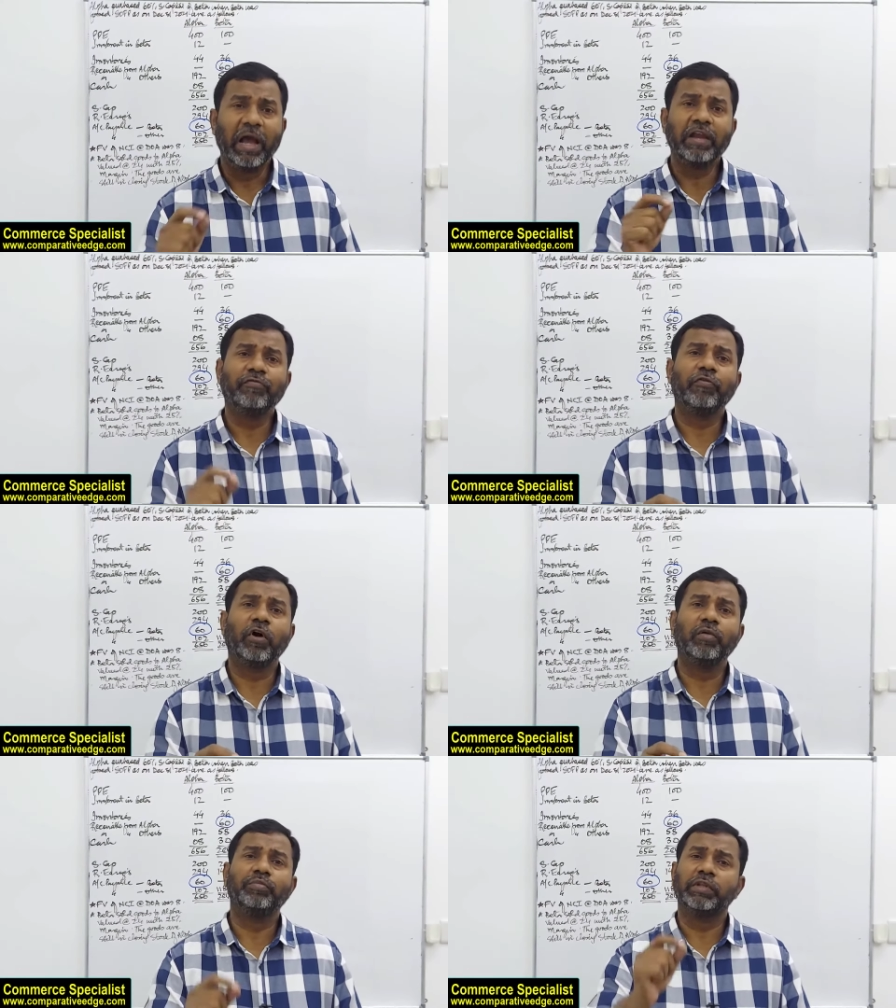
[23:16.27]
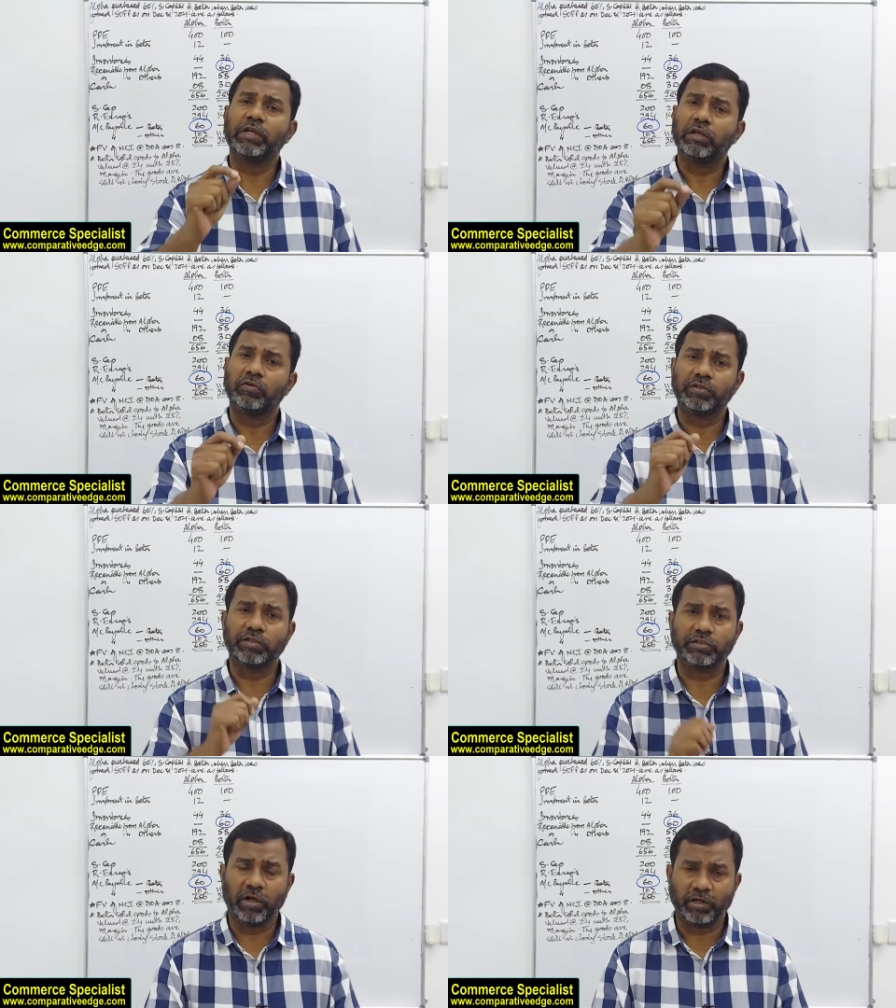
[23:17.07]
and from the closing
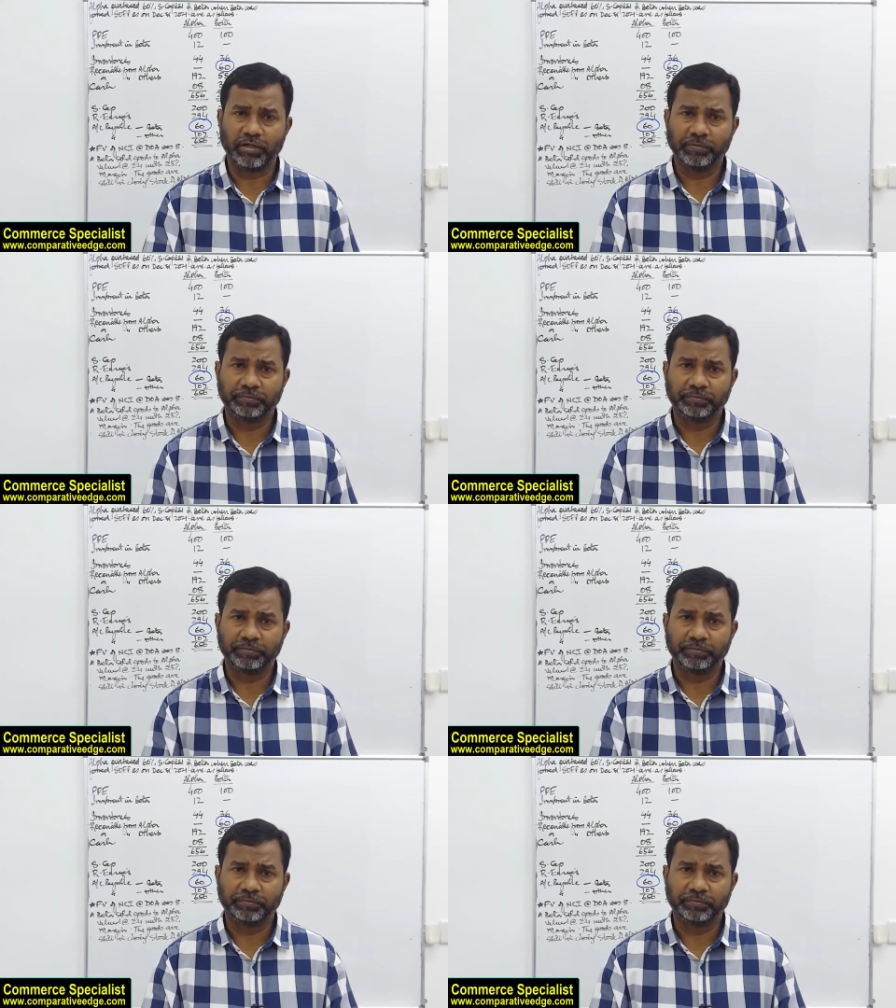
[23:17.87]
stock.